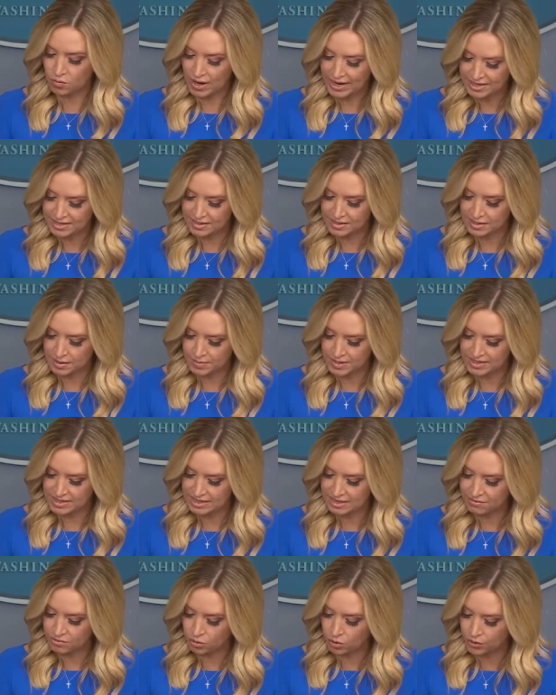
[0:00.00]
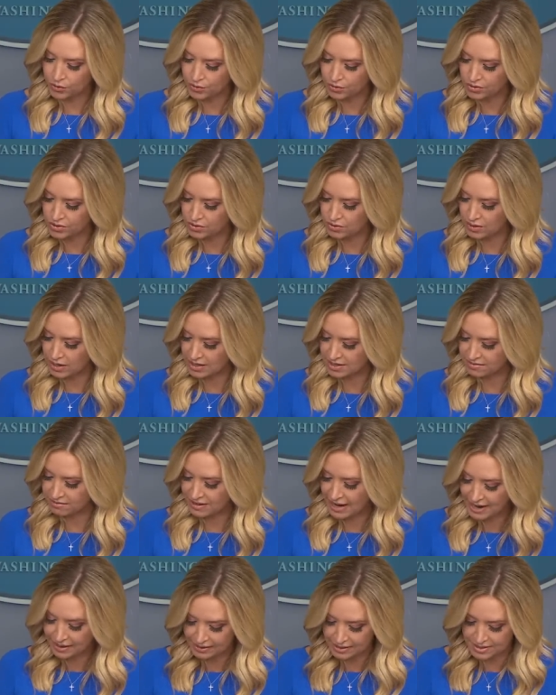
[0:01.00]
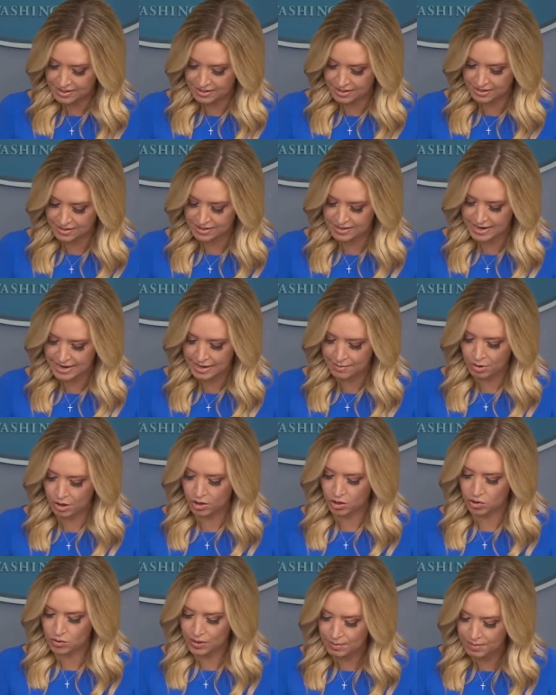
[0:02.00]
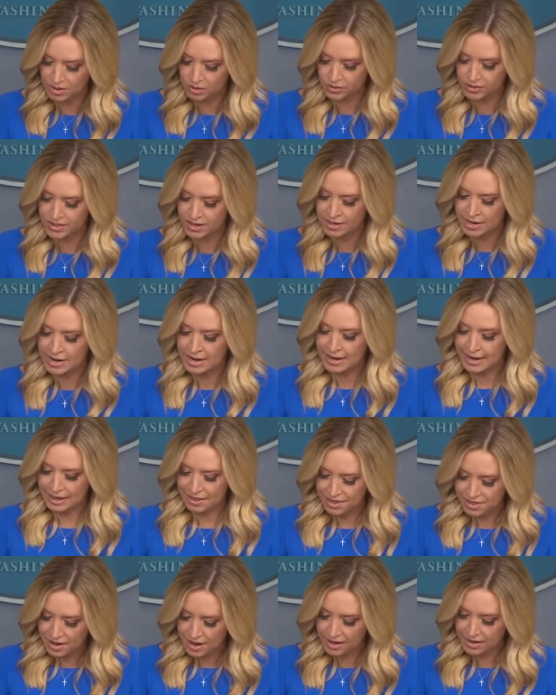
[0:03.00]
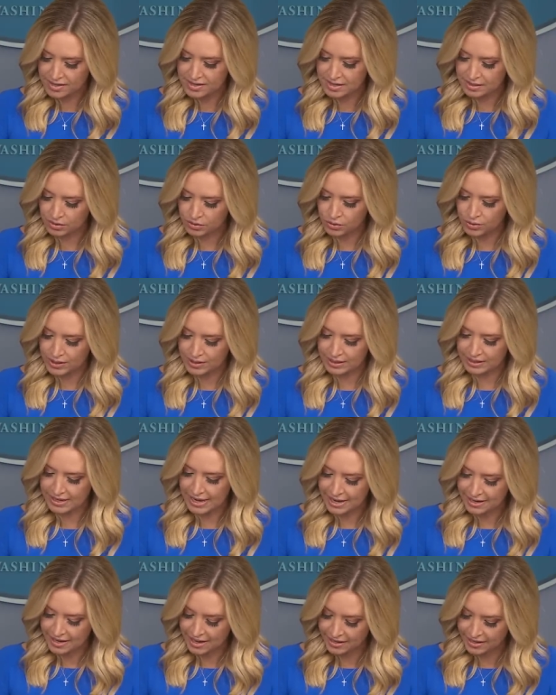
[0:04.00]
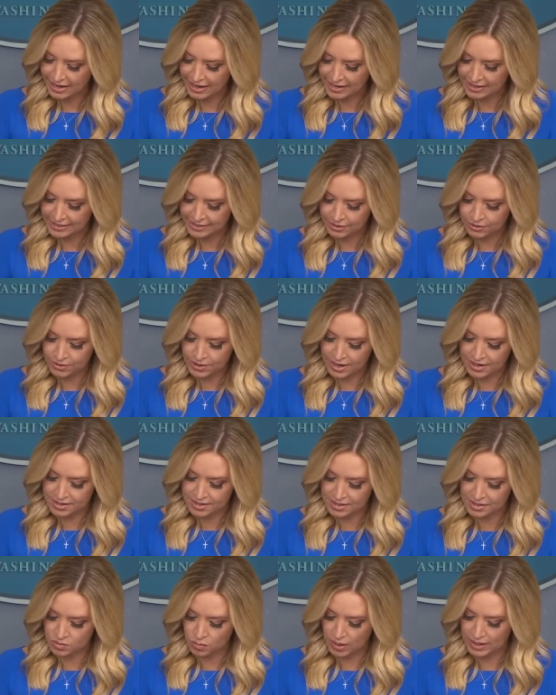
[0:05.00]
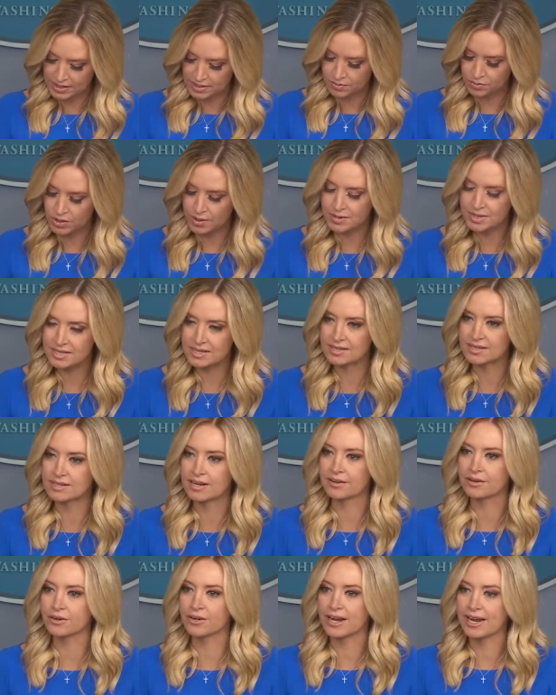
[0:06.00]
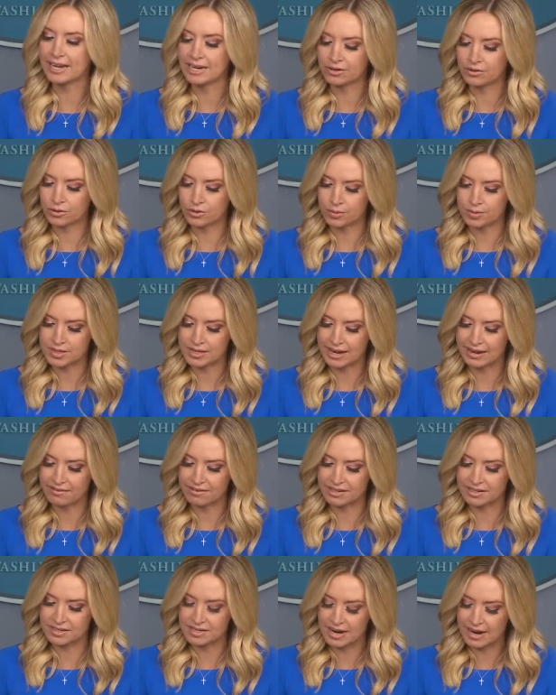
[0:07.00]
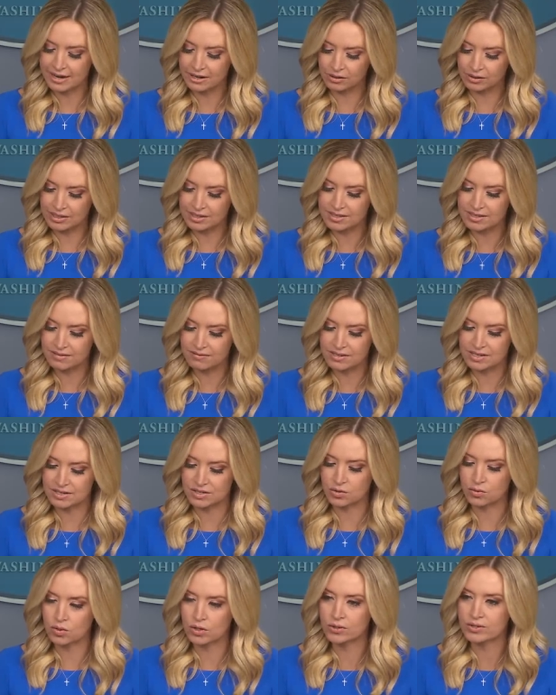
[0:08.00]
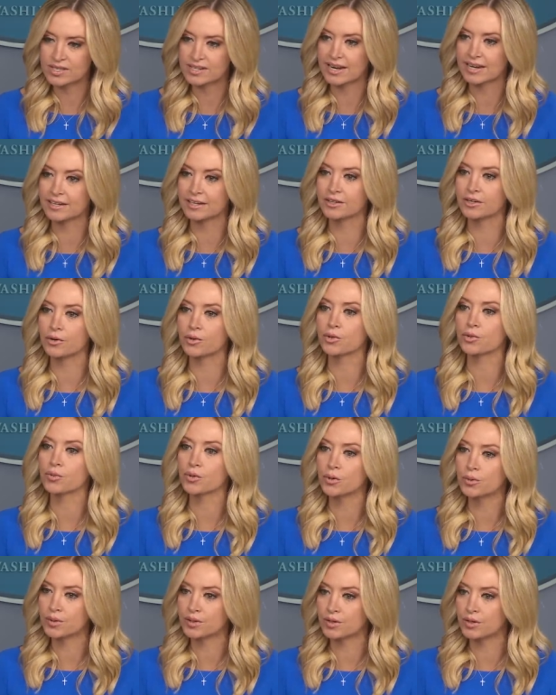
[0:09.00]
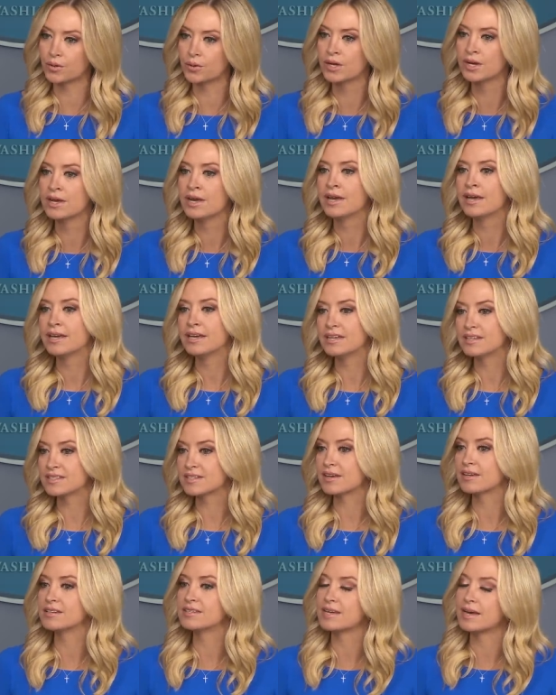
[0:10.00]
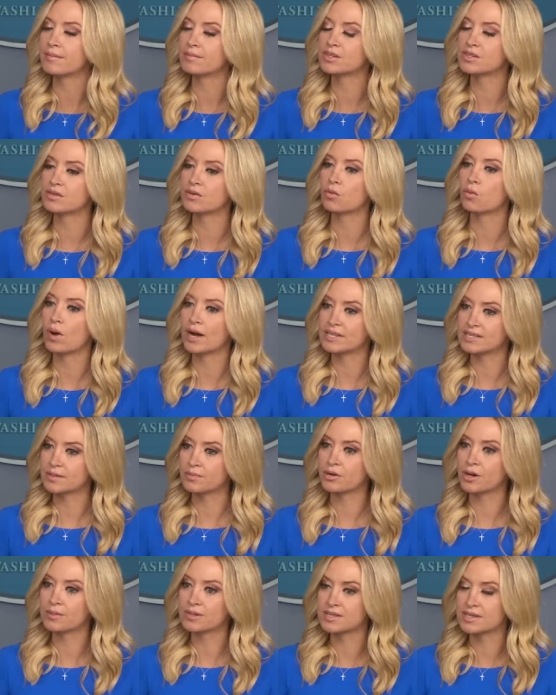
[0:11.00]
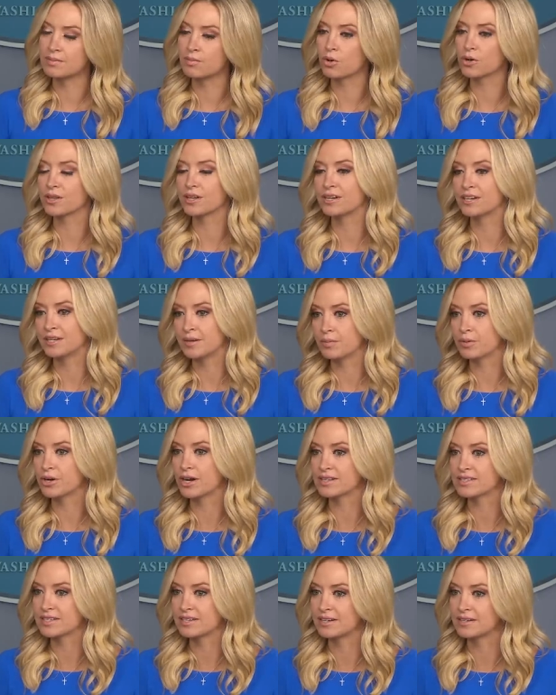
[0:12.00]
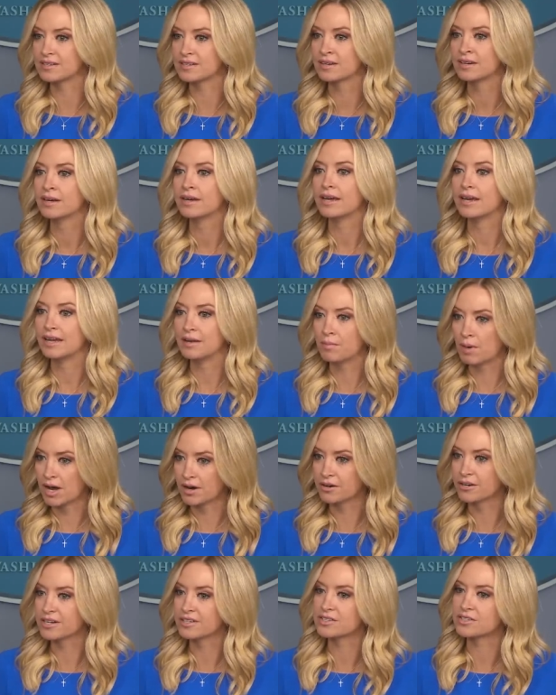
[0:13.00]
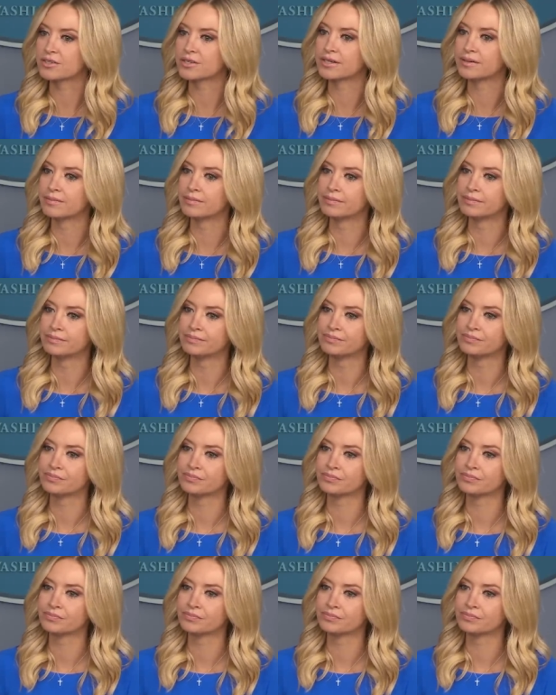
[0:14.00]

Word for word: racism is evil, and those who cause violence in its name are criminals and thugs, including the KKK, neo neo Nazis, white supremacists, and other hate groups. I have an entire list of these quotes that I can go through with you. He has condemned white supremacy more than any president but, in but, modern history. Just